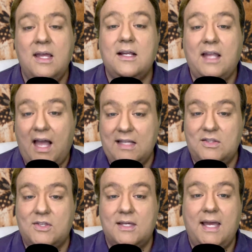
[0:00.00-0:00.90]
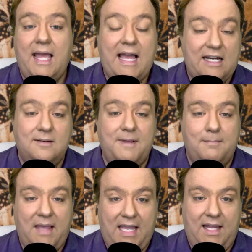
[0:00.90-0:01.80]
Cuts had to be
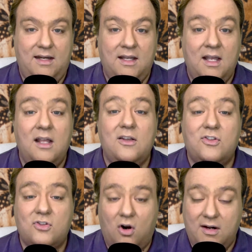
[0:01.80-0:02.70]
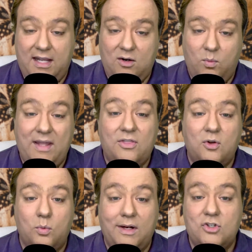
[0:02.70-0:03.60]
made, starting with
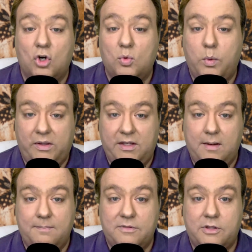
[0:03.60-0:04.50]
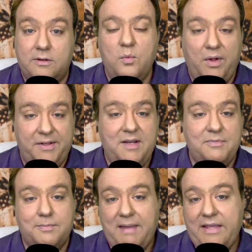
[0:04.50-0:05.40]
Richard Williams.
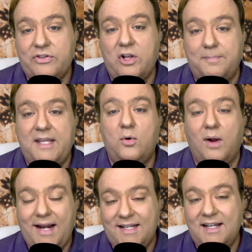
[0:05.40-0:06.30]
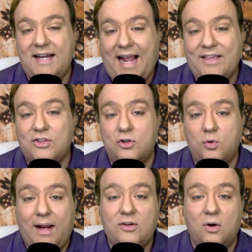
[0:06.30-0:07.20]
Williams may still be credited as the
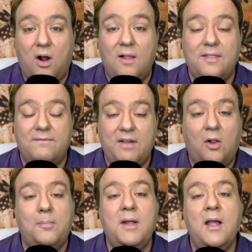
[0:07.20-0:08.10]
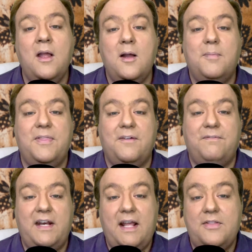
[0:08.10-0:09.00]
director on the film, but the
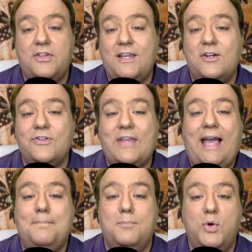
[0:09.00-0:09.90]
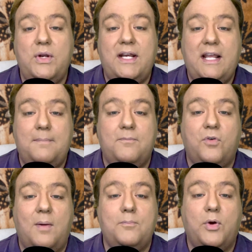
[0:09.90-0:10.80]
financiers had booted him
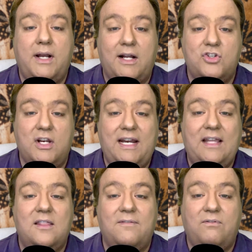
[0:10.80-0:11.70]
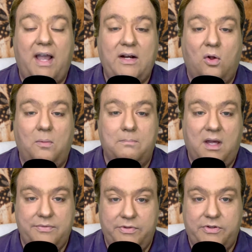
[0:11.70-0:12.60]
from production in the final
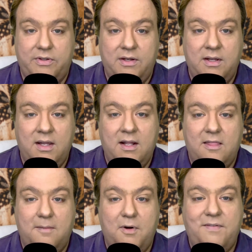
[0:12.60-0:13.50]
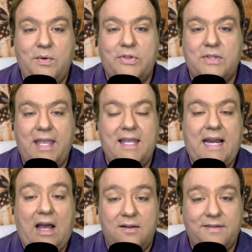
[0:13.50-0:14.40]
months. The movie was taken
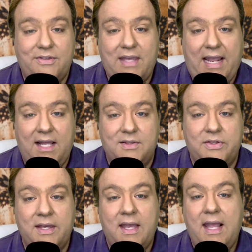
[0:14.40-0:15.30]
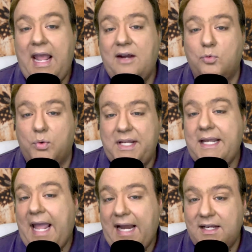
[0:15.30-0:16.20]
out of his hands and
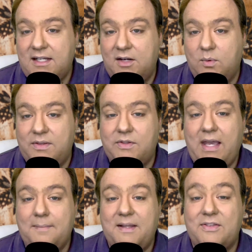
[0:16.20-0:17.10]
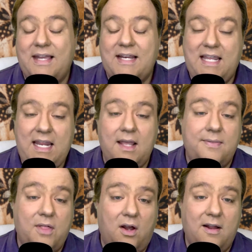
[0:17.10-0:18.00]
re edited with segments that he had
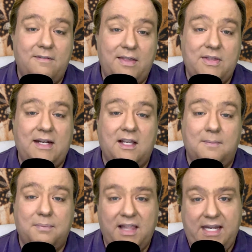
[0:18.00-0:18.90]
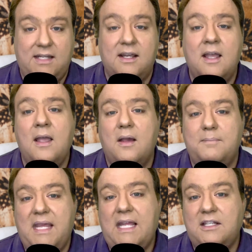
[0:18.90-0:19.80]
thought of as incomplete
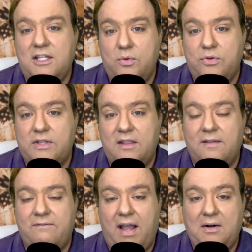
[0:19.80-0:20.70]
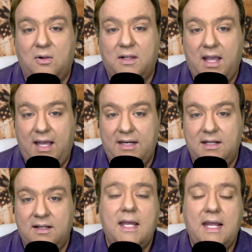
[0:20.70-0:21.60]
being used in the final cut.
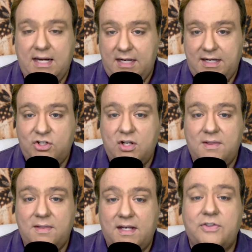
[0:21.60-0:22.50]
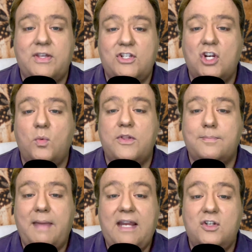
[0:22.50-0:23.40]
In addition, the decision was
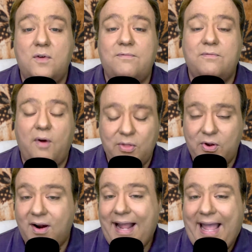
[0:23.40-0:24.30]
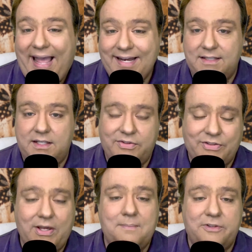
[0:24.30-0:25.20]
made to further edit
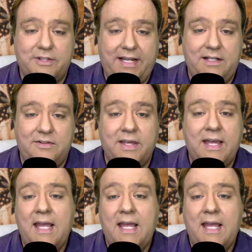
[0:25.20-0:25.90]
some scenes,